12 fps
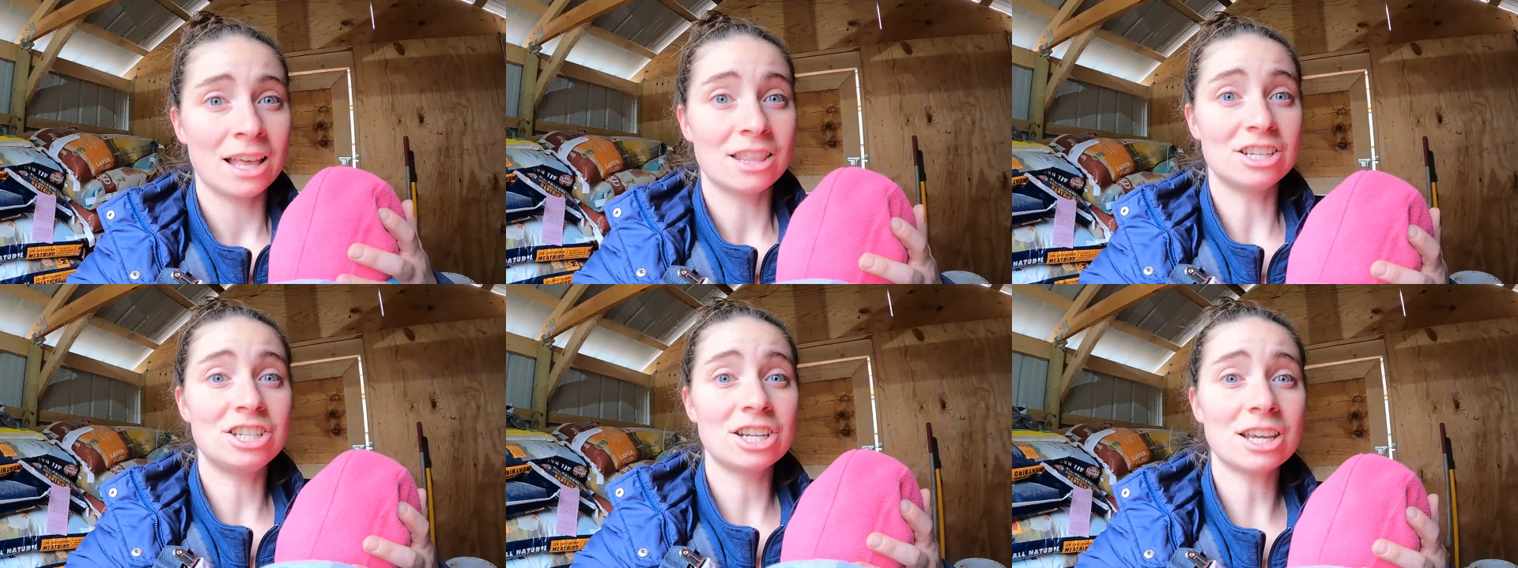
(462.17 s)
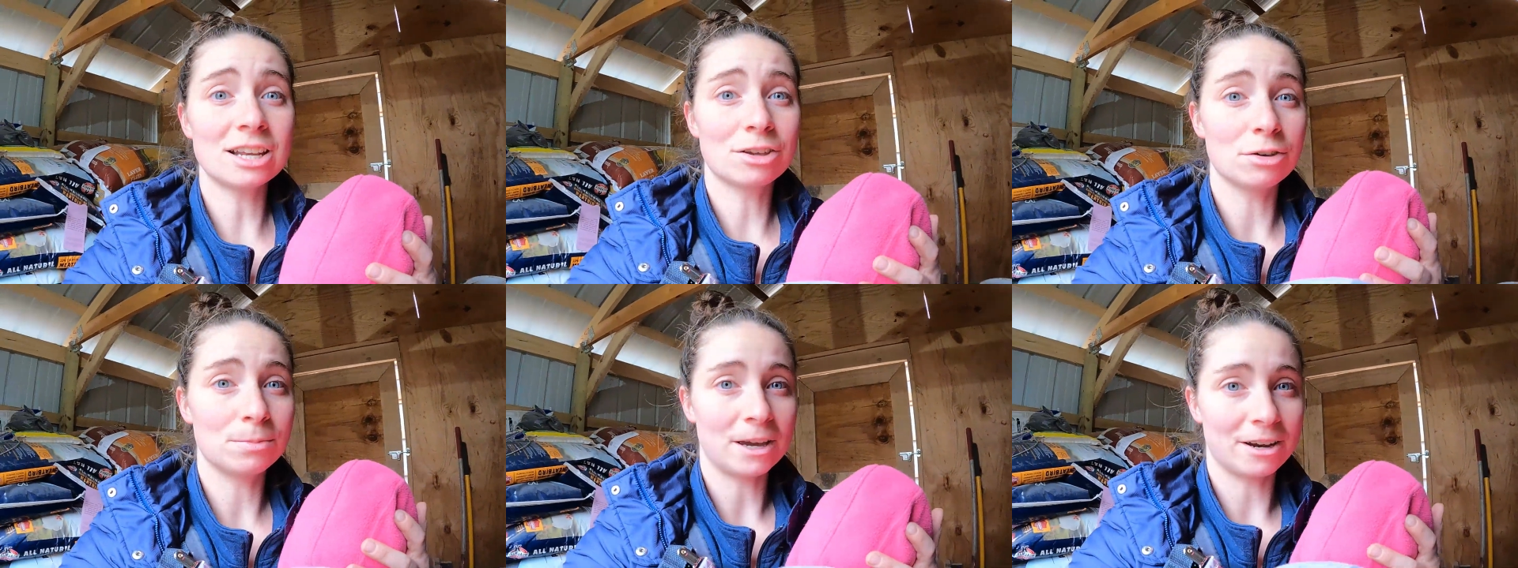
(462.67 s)
the chicken
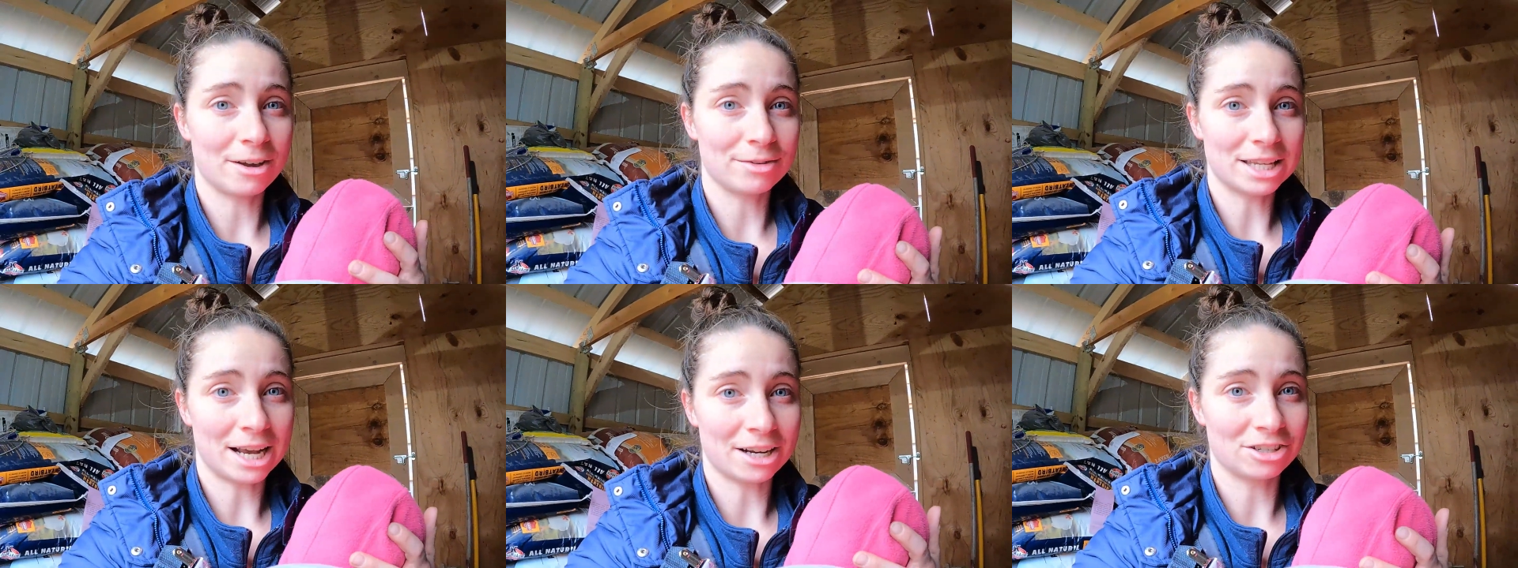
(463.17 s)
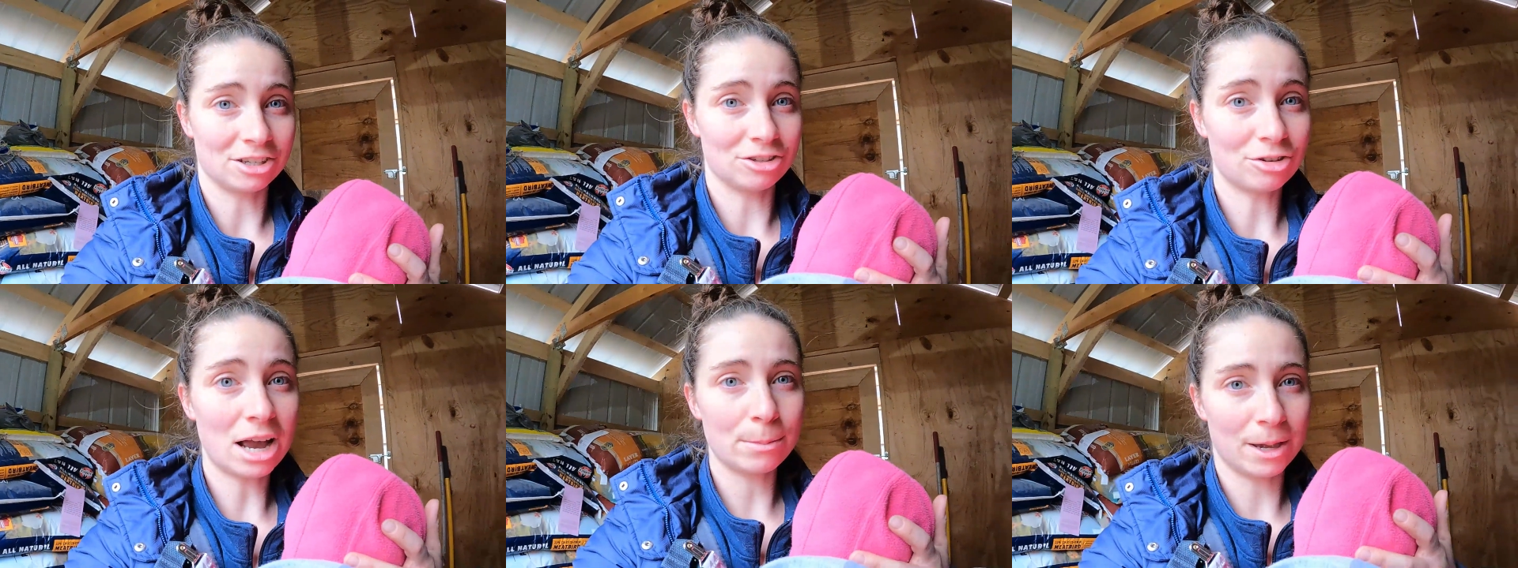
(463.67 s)
coop area was actually
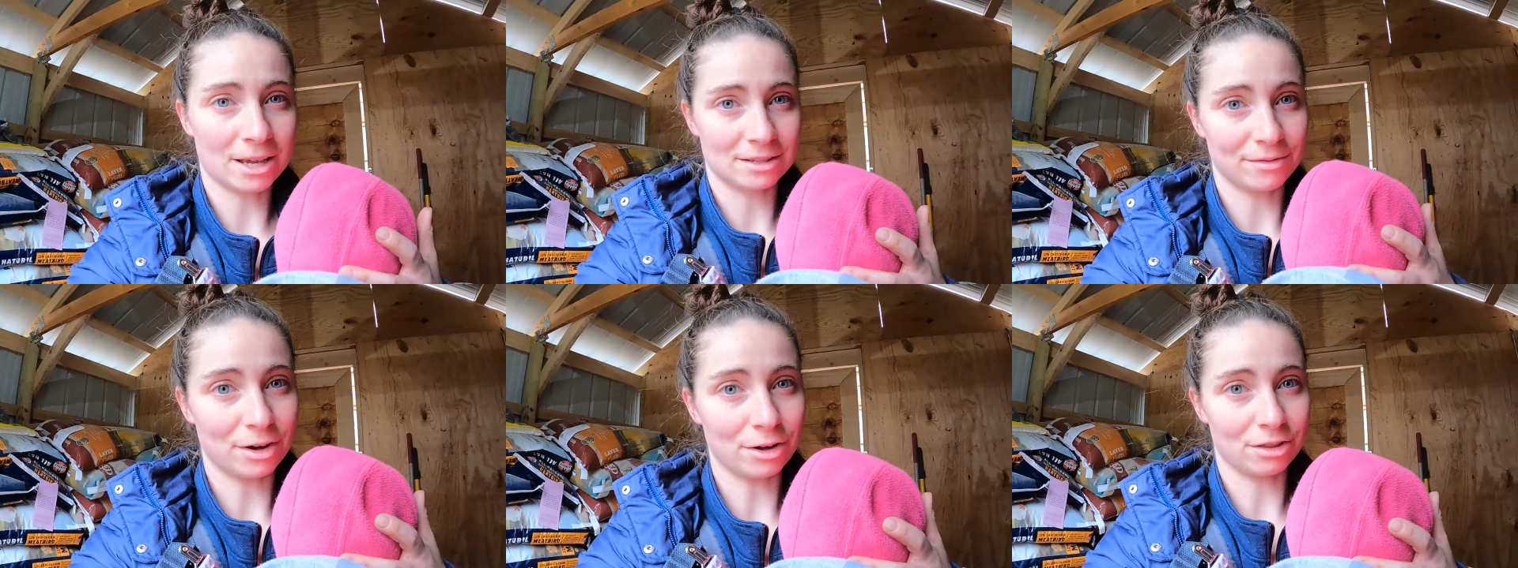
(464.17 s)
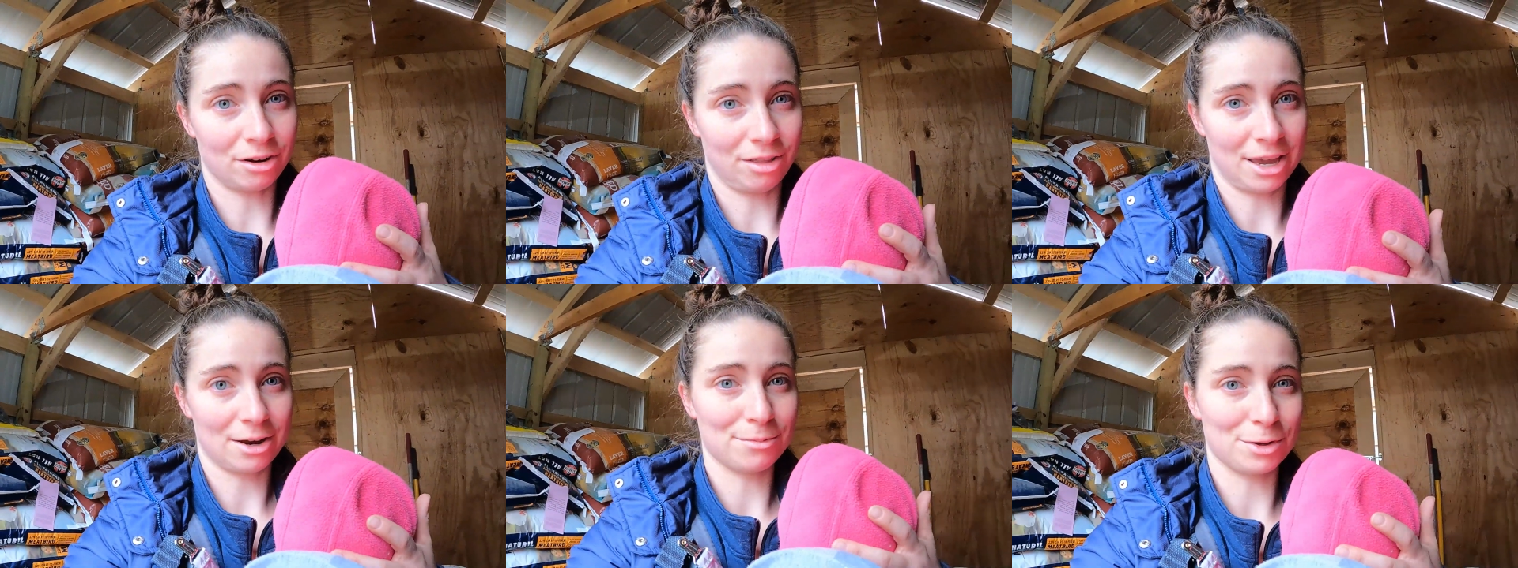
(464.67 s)
dry because of all their
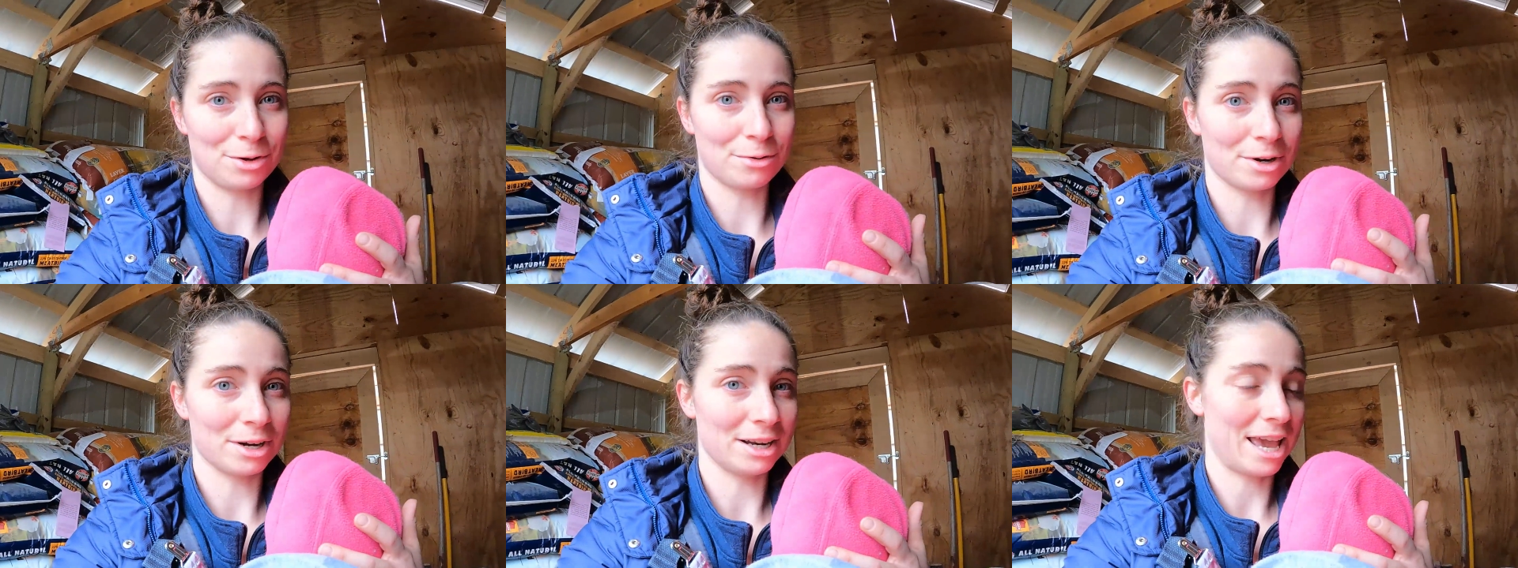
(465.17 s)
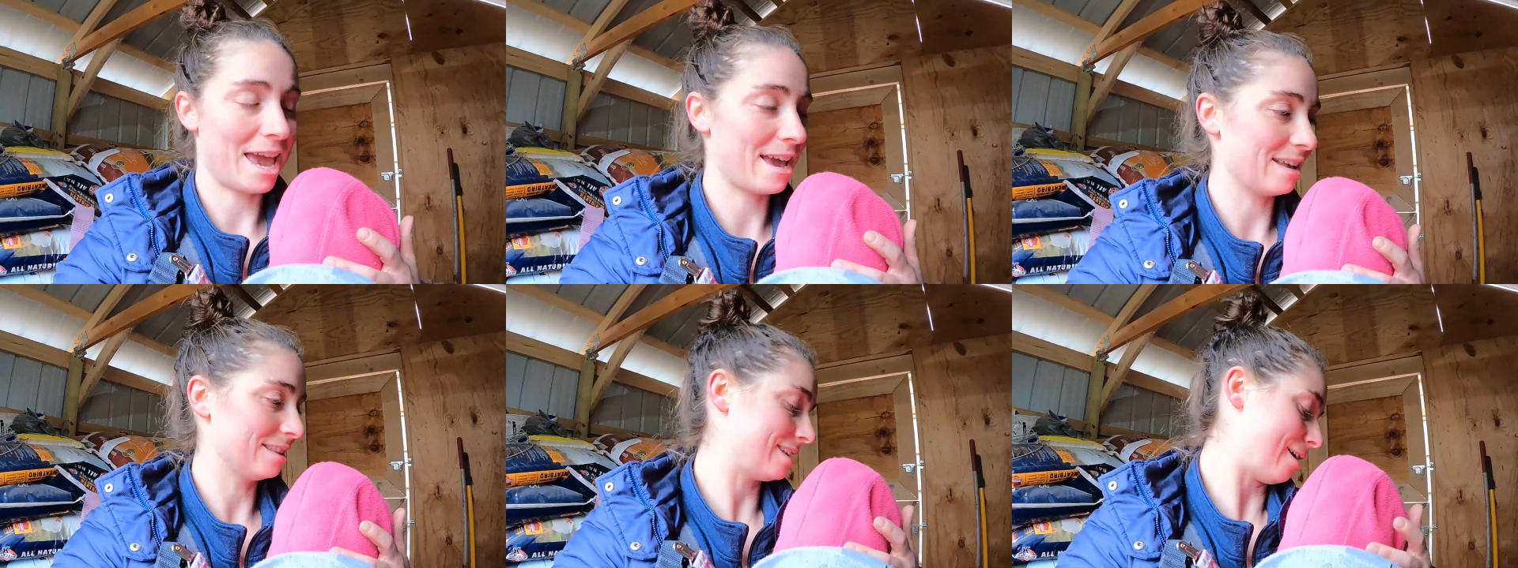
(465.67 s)
layer of manure and
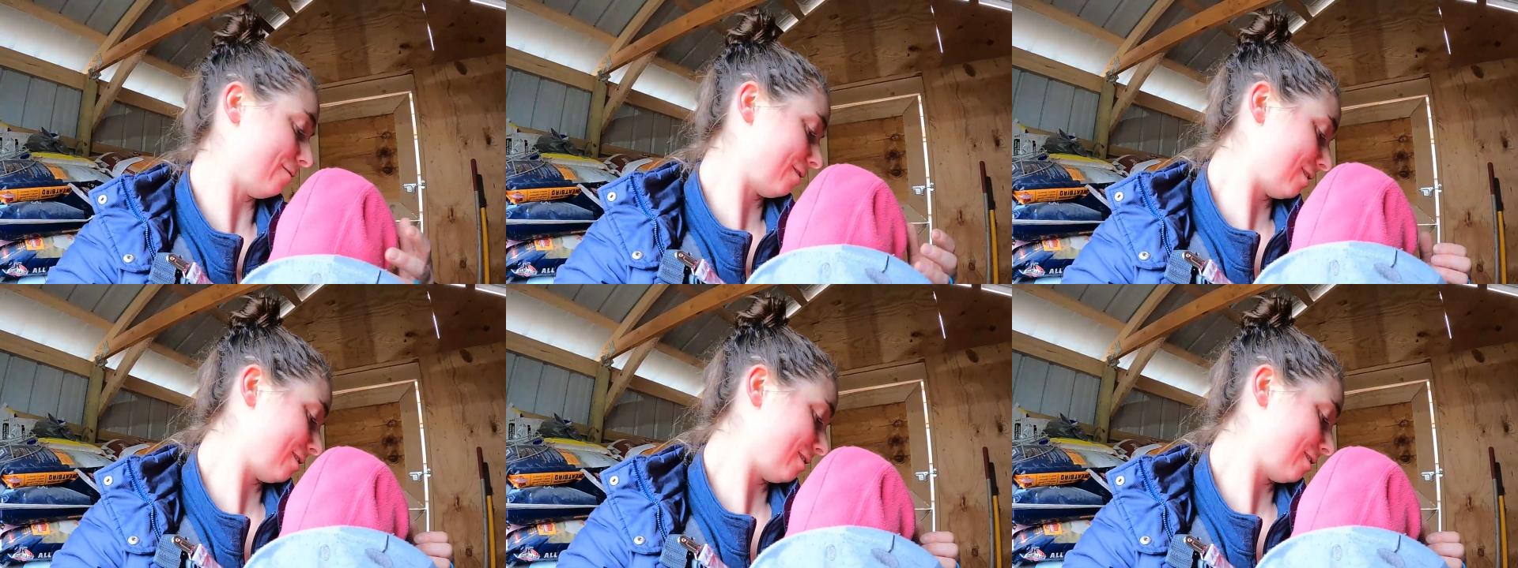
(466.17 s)
hay and stuff.